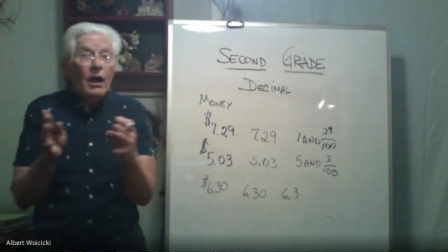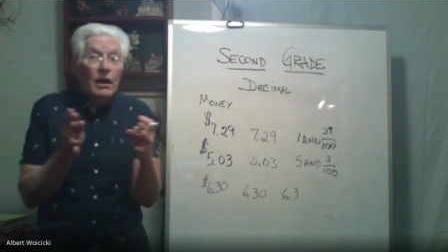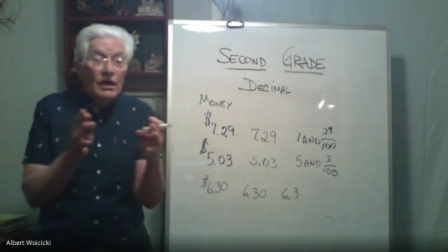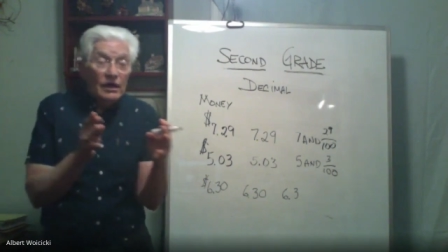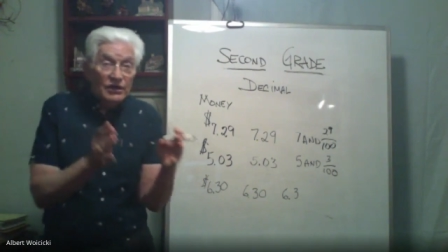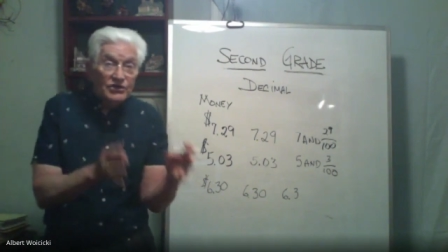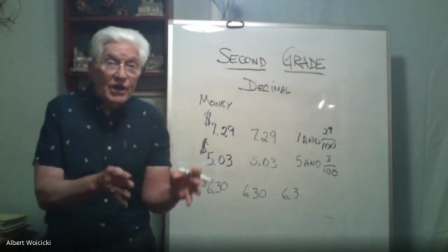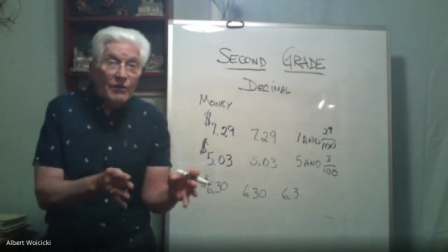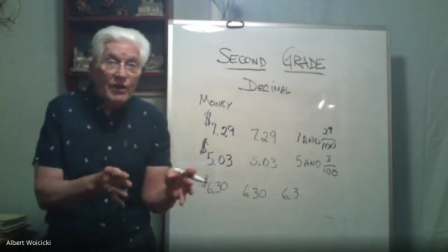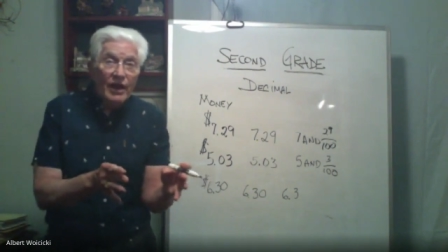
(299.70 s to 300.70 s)
Is there
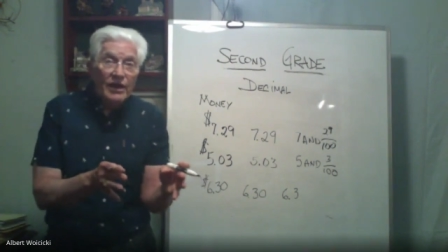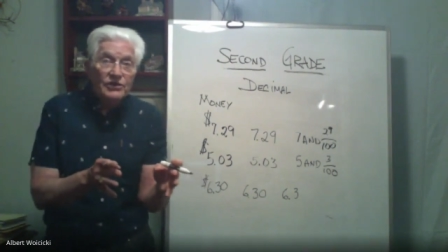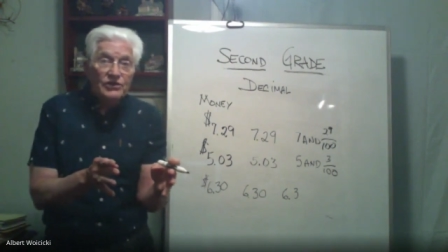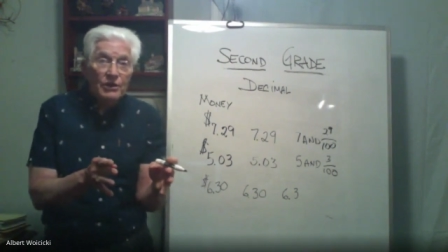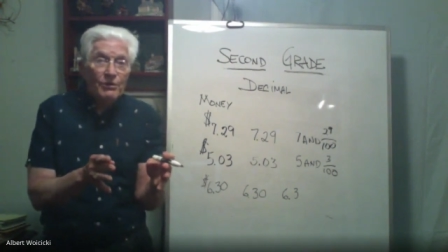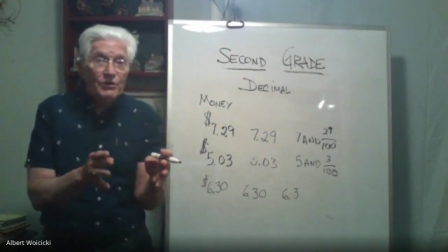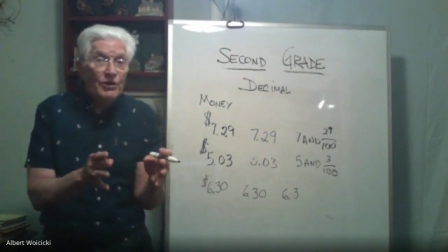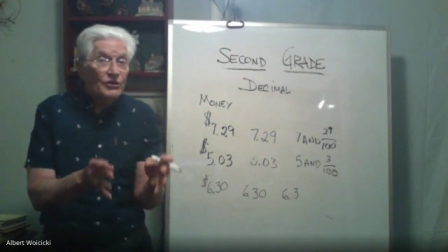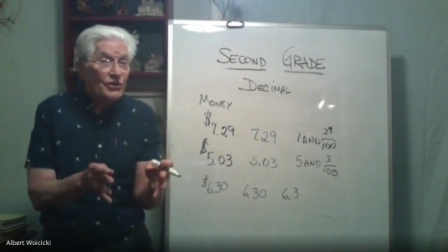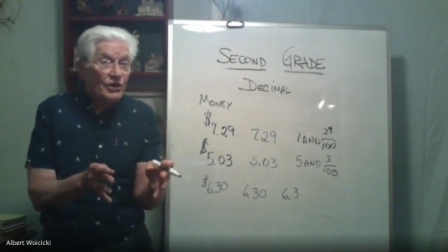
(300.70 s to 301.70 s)
a relationship
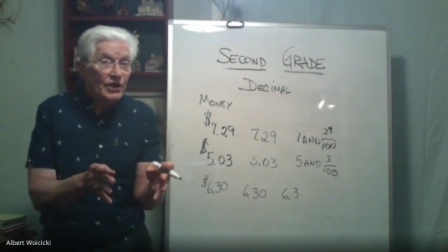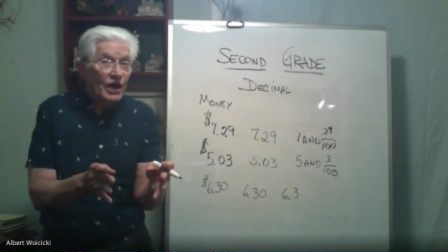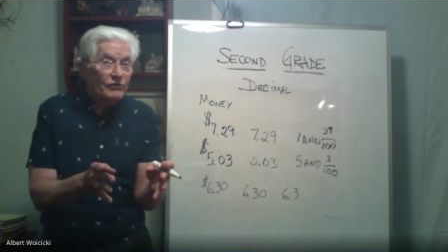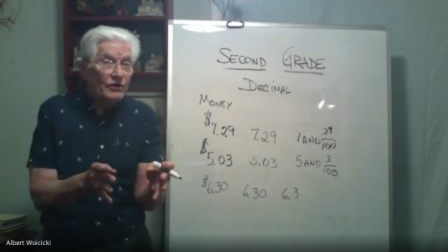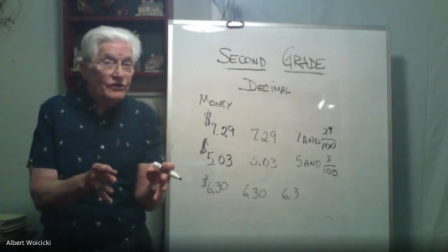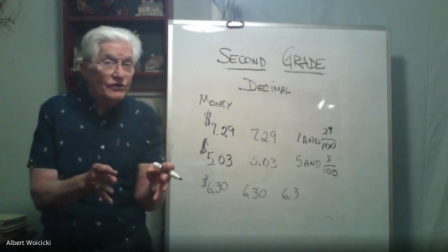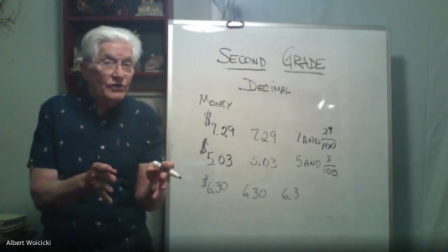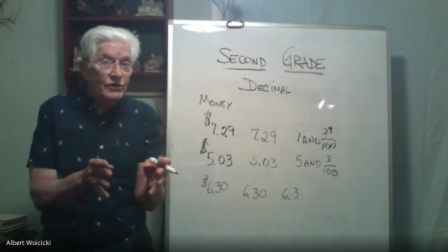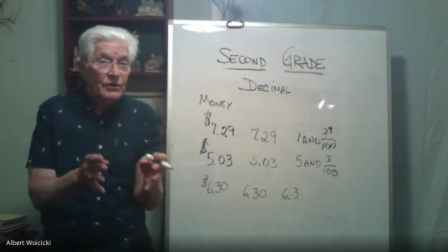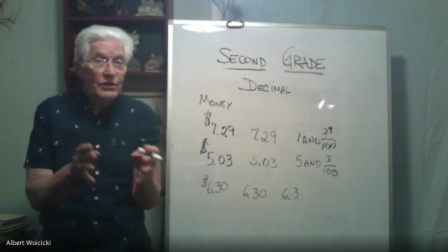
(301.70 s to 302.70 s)
between 30 hundredths
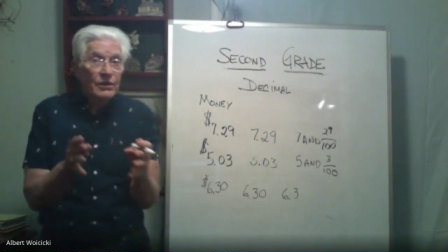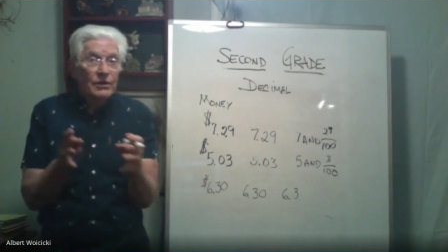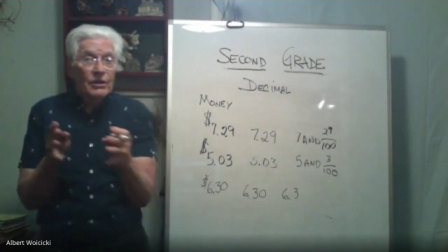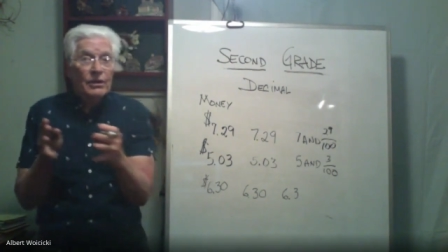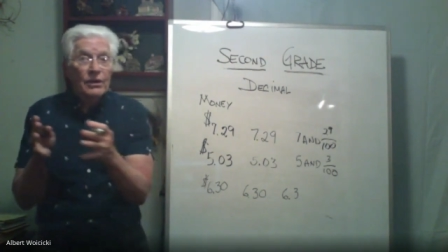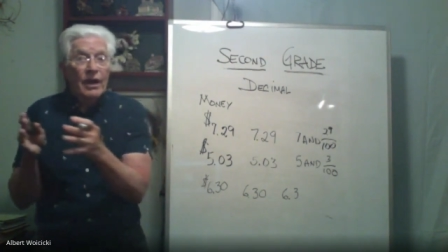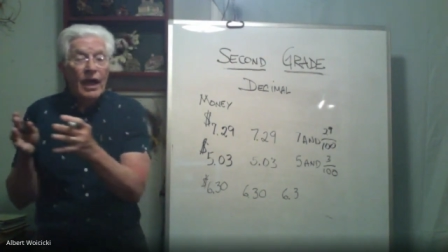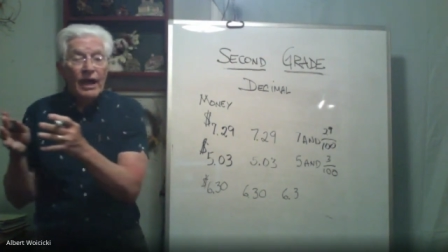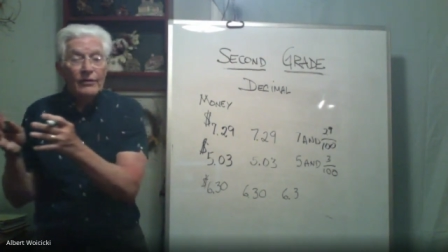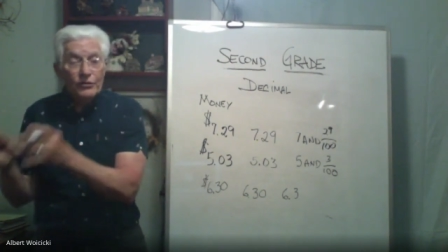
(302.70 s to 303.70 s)
and